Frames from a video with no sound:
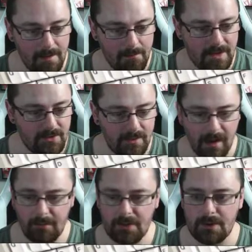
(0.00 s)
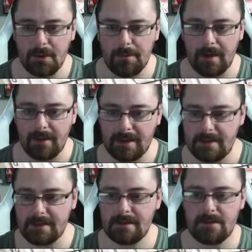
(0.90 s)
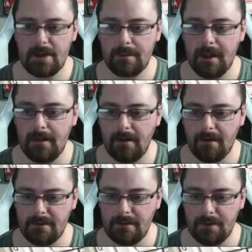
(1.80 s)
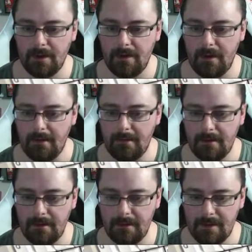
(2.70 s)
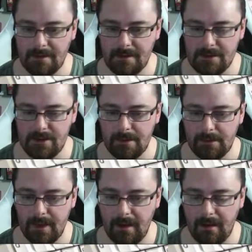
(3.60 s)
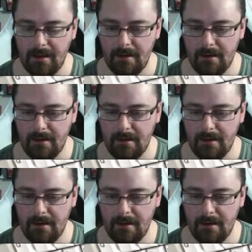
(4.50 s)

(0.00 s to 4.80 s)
Metro Alert, I'm not sure what you mean. This is GMK 9009 and this is GMK